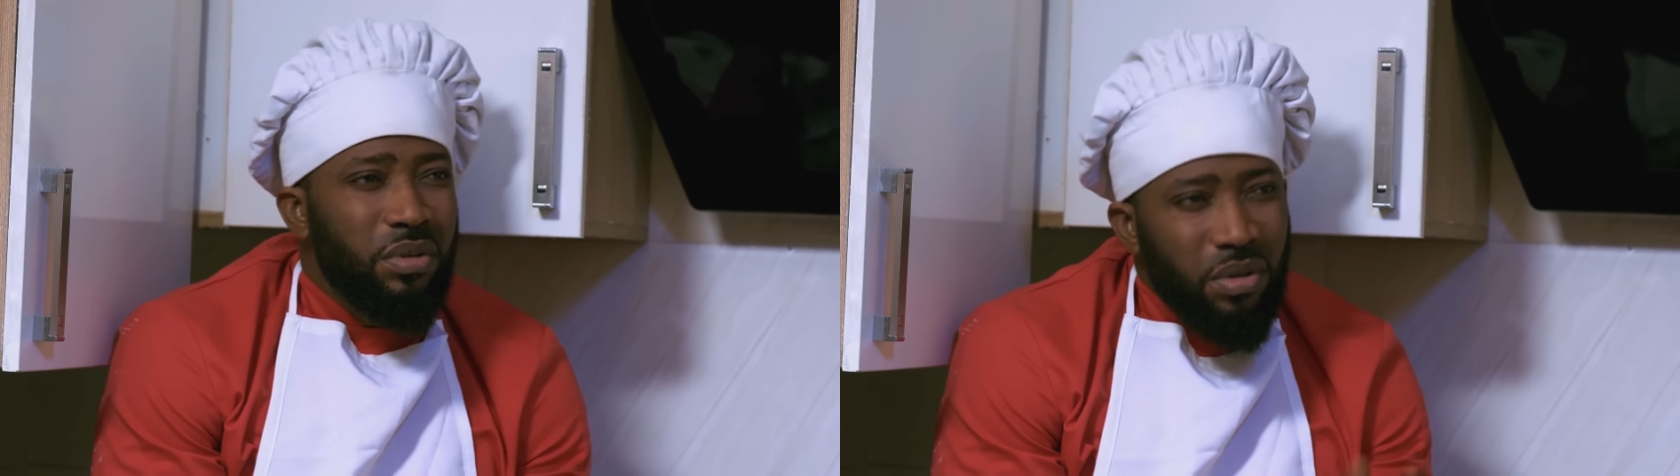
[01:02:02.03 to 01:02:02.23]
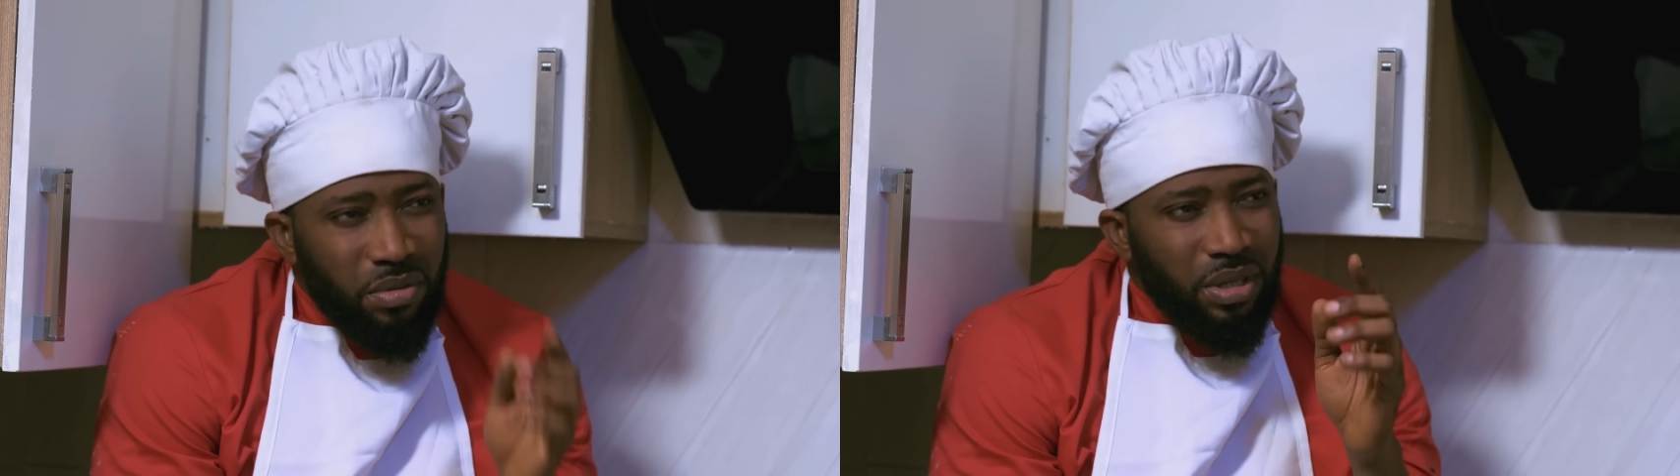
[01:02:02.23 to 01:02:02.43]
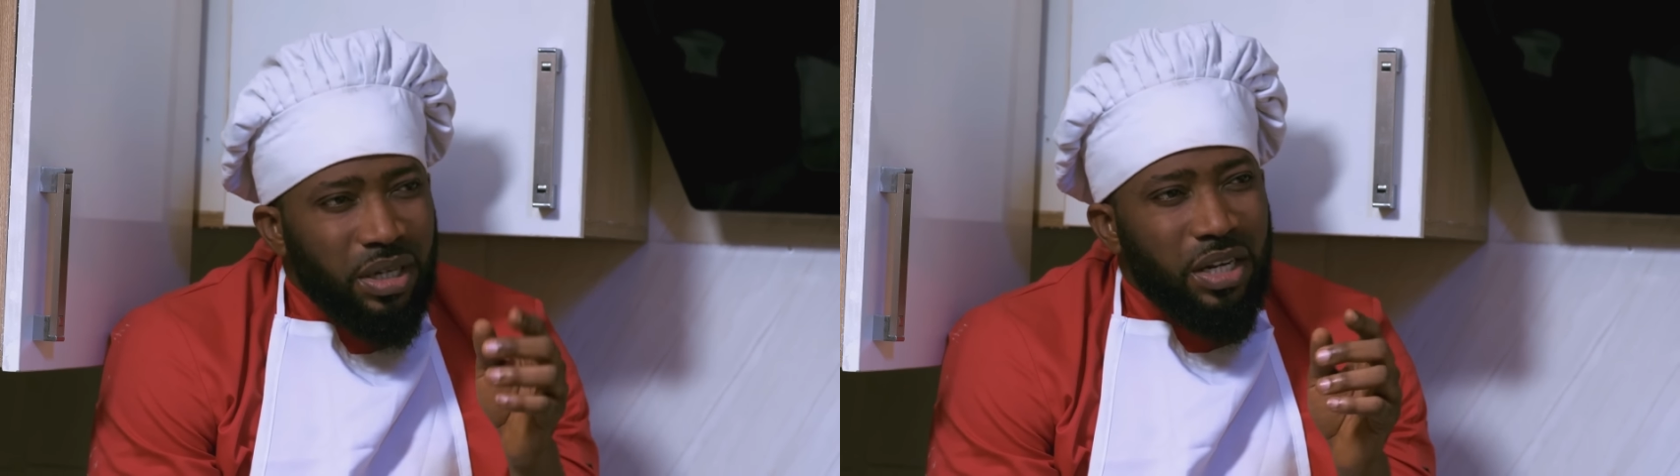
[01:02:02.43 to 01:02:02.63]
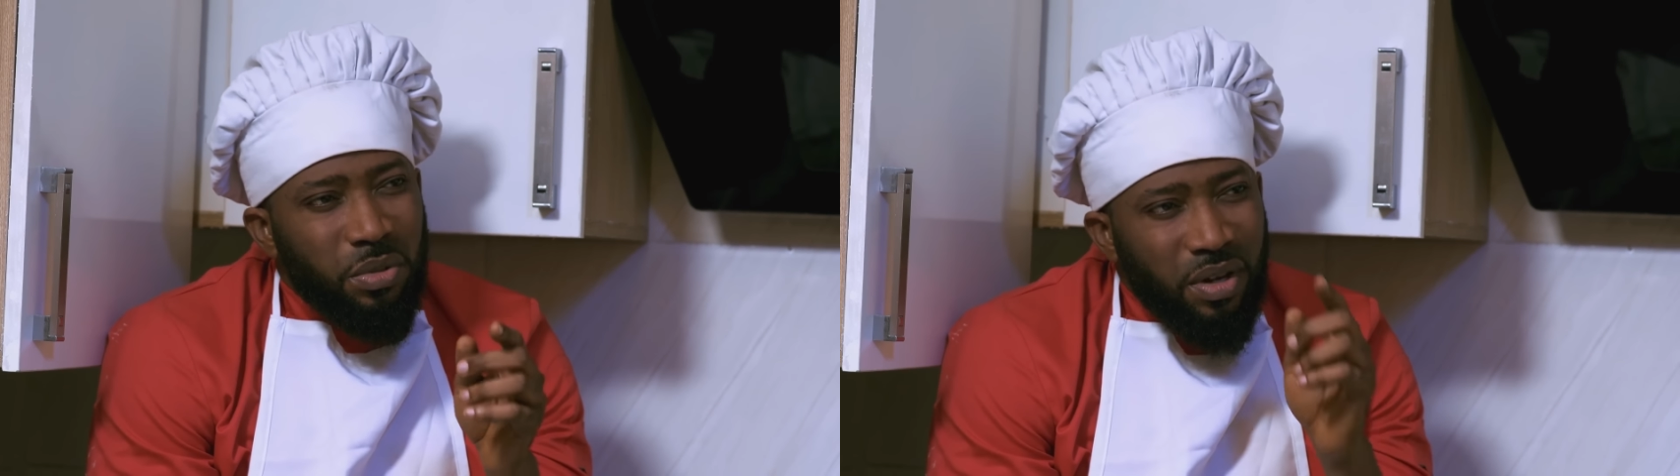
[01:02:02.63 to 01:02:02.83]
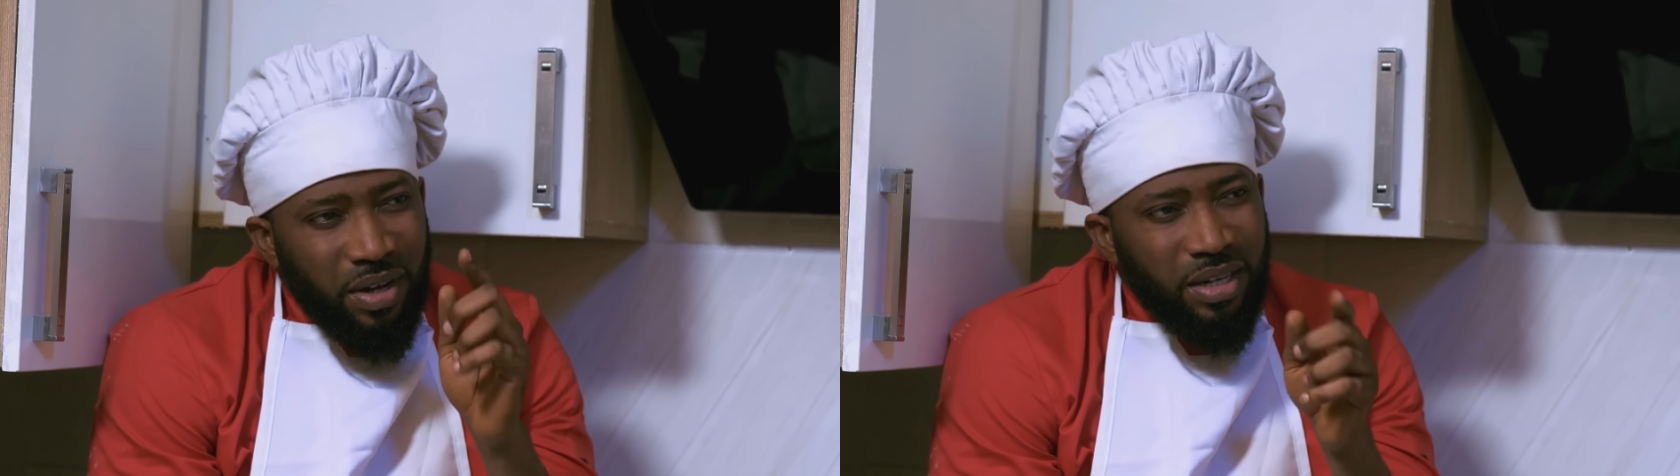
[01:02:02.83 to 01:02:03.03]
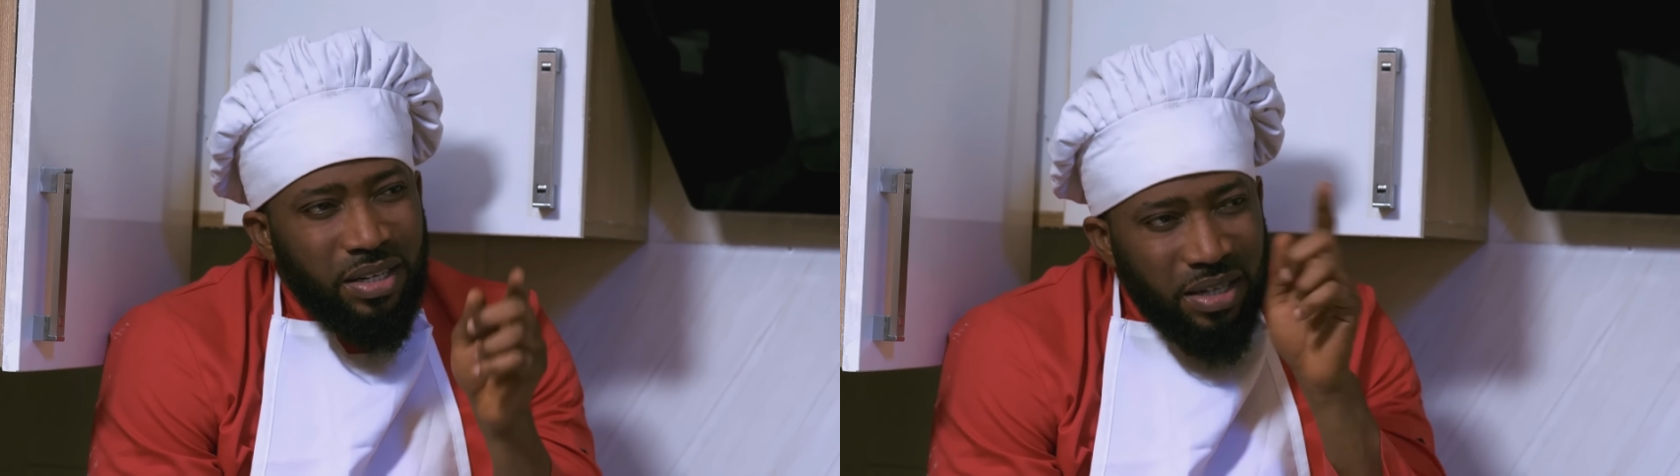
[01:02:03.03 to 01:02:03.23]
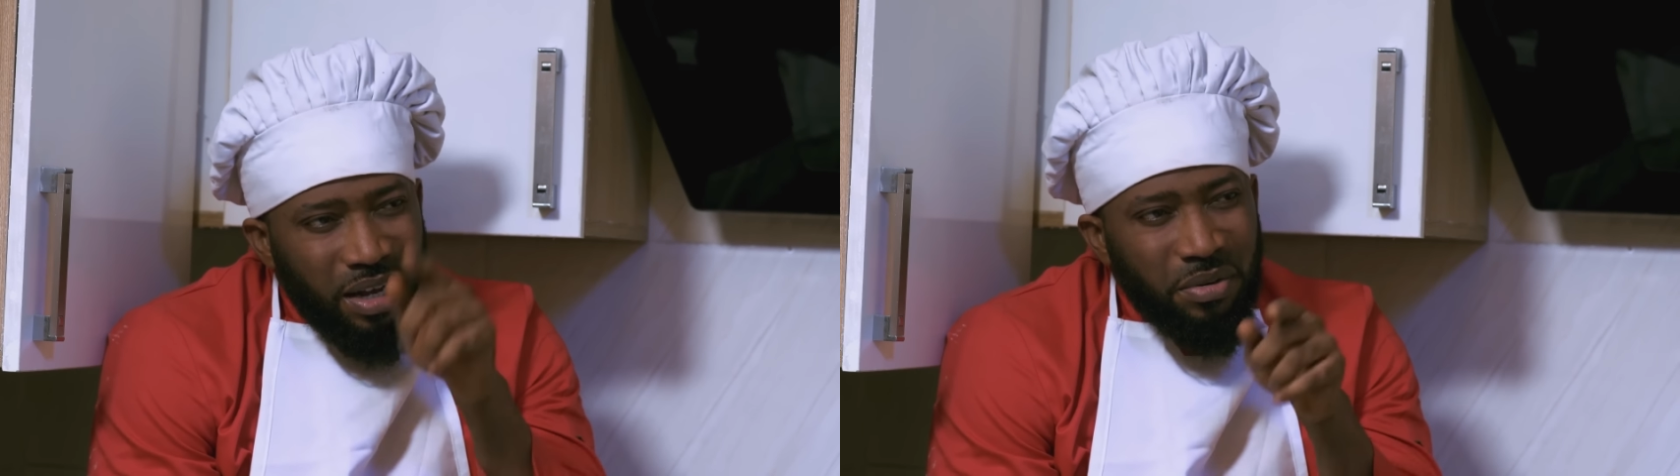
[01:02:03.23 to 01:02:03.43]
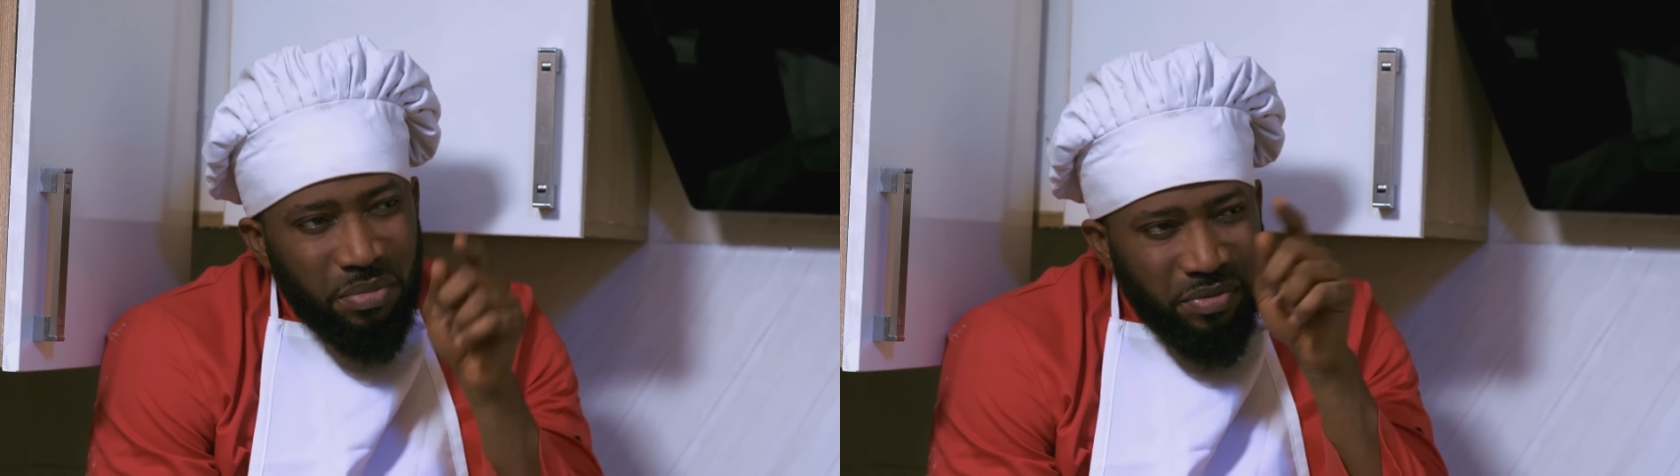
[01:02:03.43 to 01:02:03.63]
do you not think that she would have had a
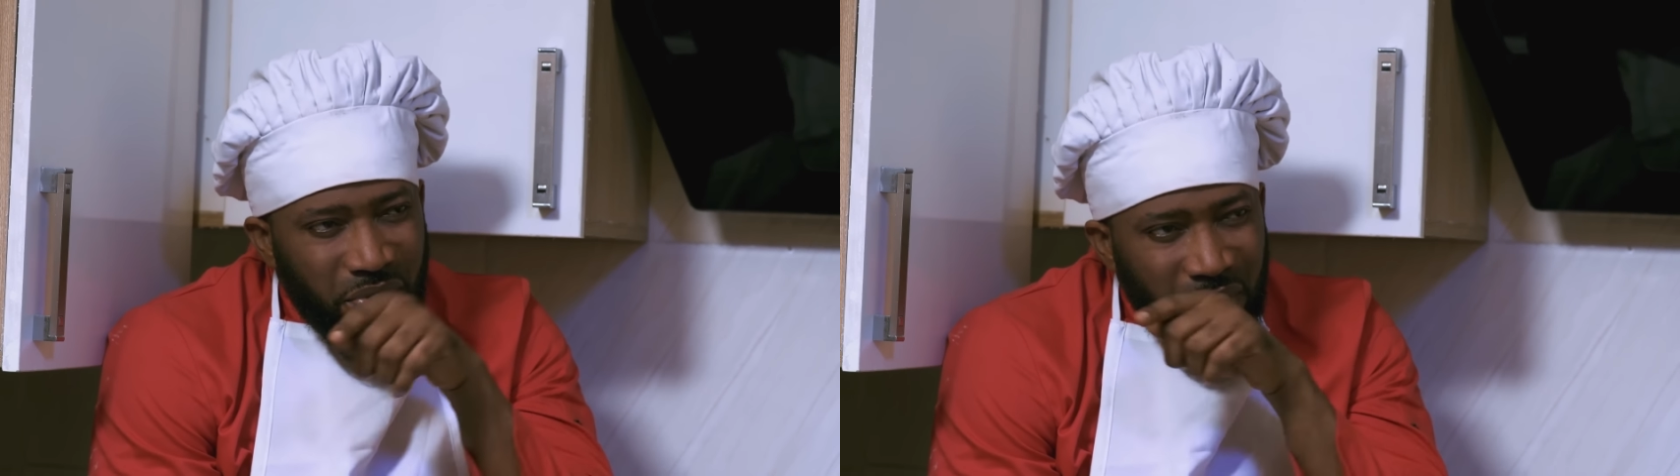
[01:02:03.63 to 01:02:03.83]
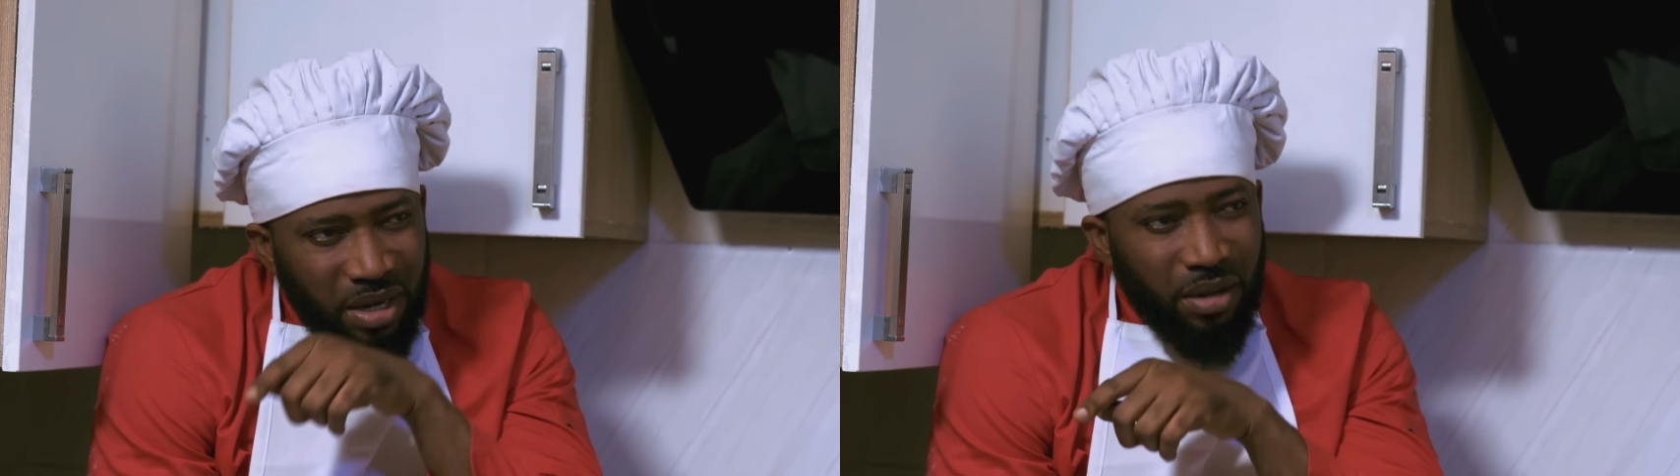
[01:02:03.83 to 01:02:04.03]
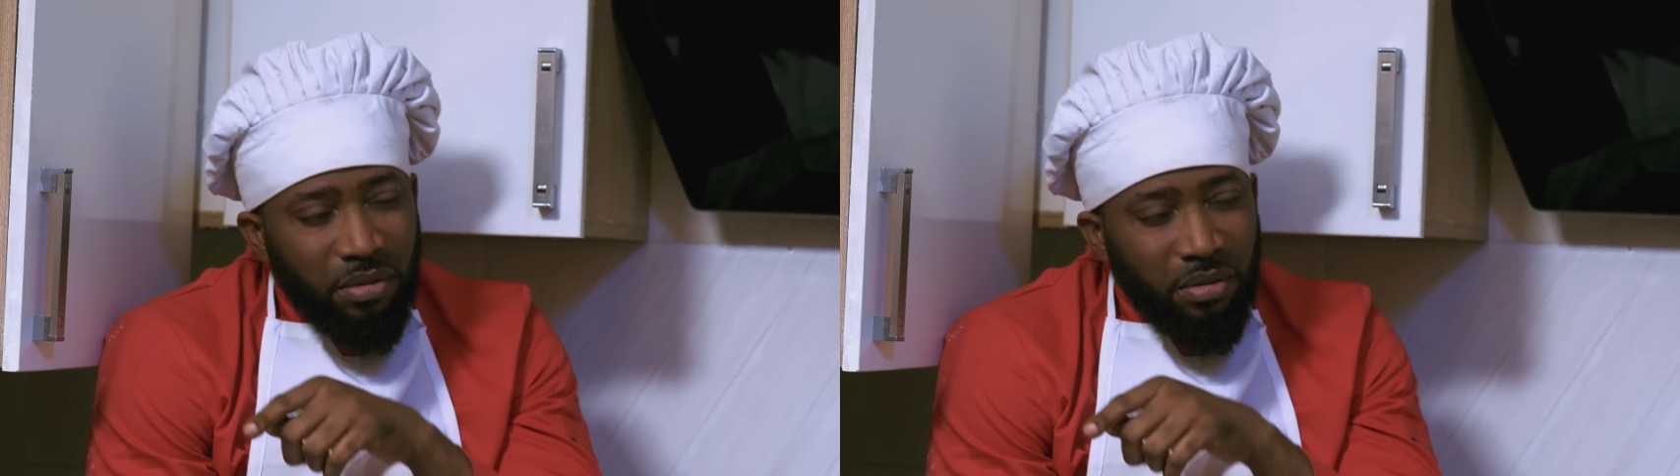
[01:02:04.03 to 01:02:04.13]
child before?